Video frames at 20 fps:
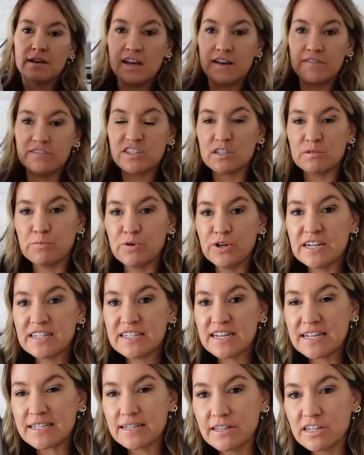If spring
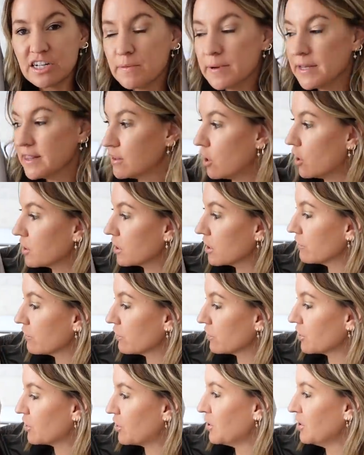takes a little bit longer
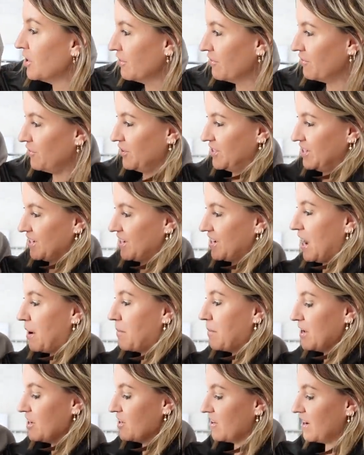for you to
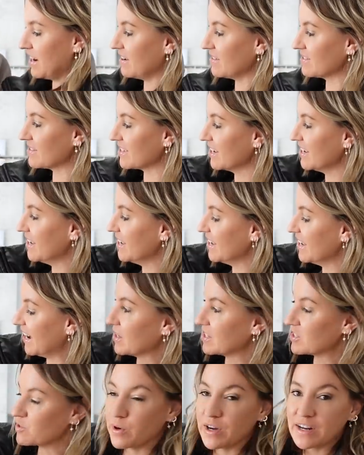come at your house,
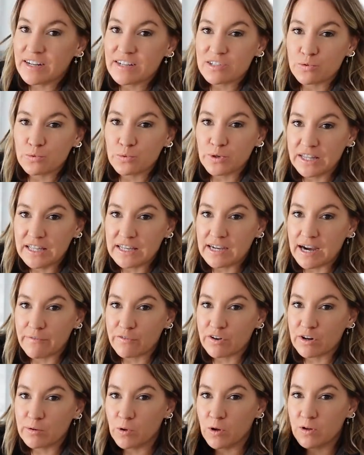this one is really
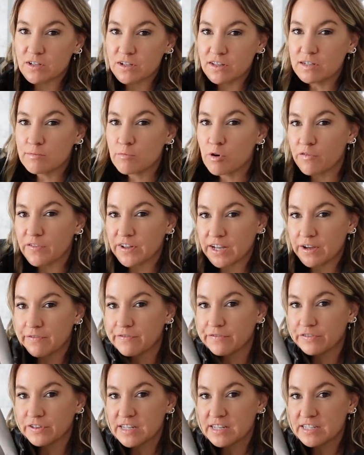comfortable. It's a little more of like a
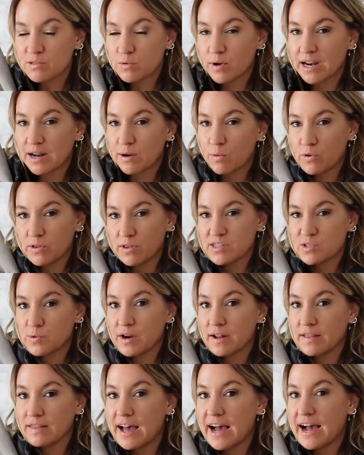fleece one. I wore this
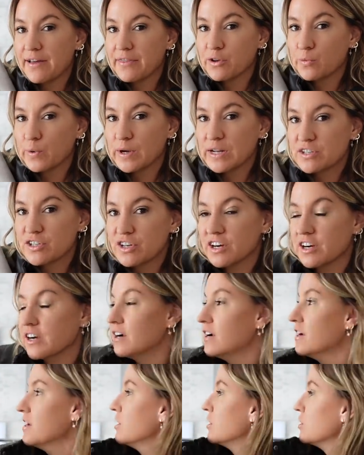one a lot in the
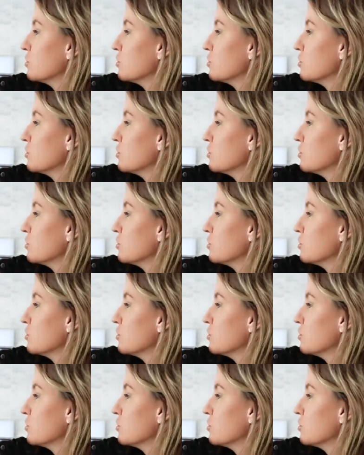winter.